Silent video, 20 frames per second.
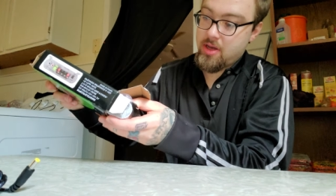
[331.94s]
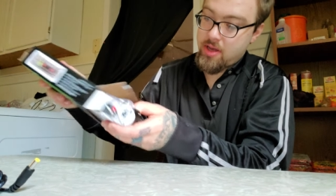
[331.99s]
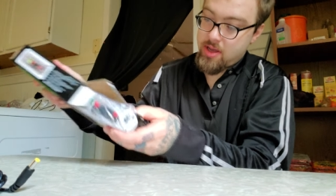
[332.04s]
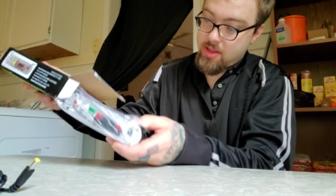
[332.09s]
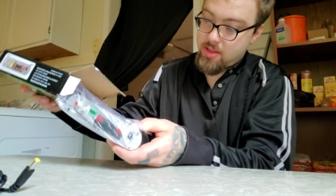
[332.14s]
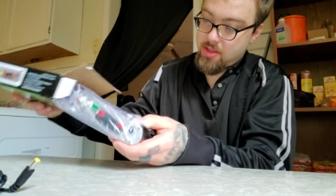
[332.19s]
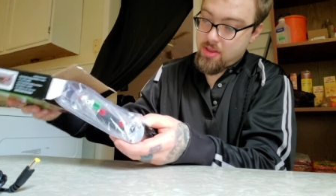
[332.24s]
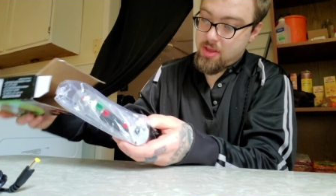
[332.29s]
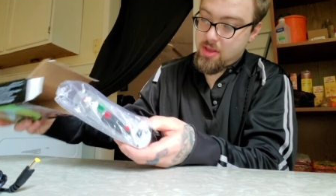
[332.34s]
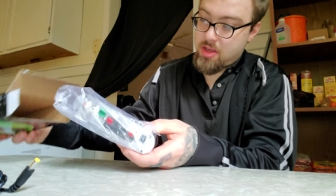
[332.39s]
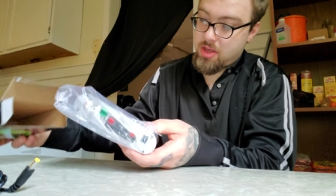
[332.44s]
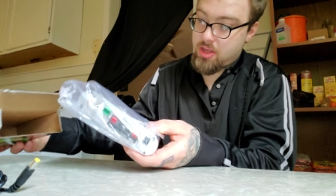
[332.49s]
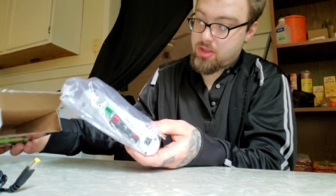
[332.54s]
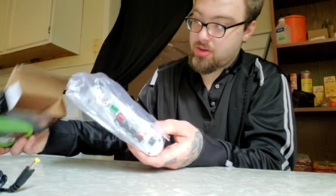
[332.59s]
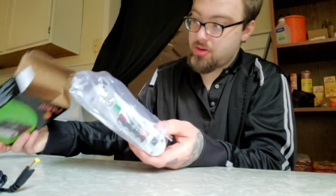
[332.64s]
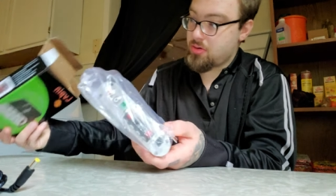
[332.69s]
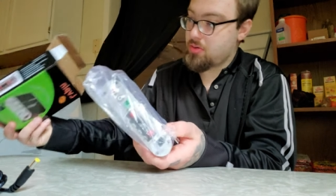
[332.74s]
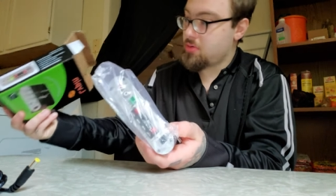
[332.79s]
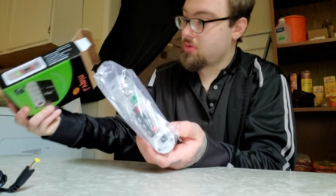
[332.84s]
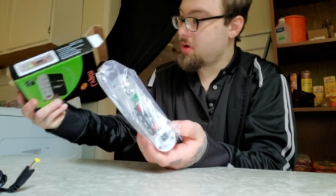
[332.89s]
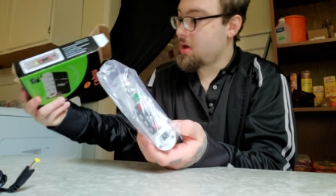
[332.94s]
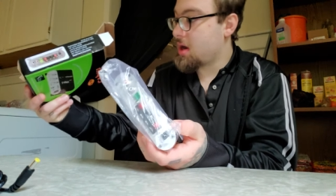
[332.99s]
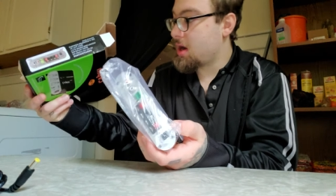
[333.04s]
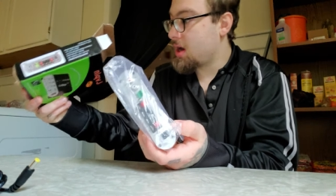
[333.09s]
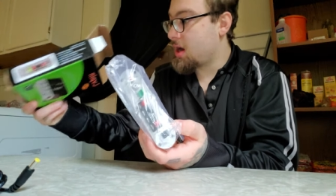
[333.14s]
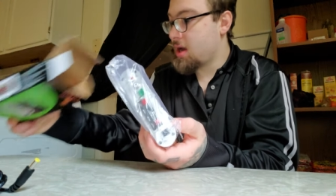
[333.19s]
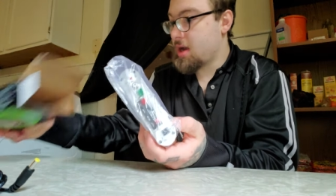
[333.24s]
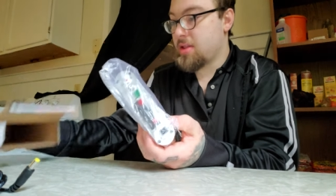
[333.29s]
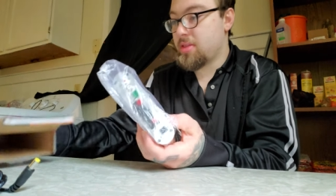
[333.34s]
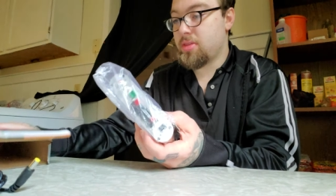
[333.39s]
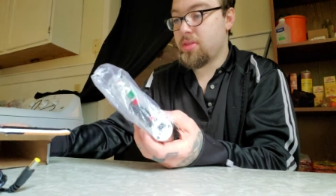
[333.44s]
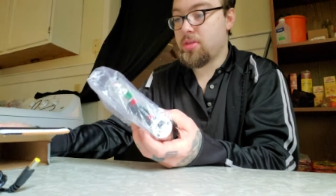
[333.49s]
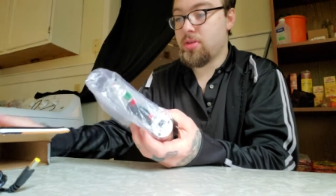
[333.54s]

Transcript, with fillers: And then you got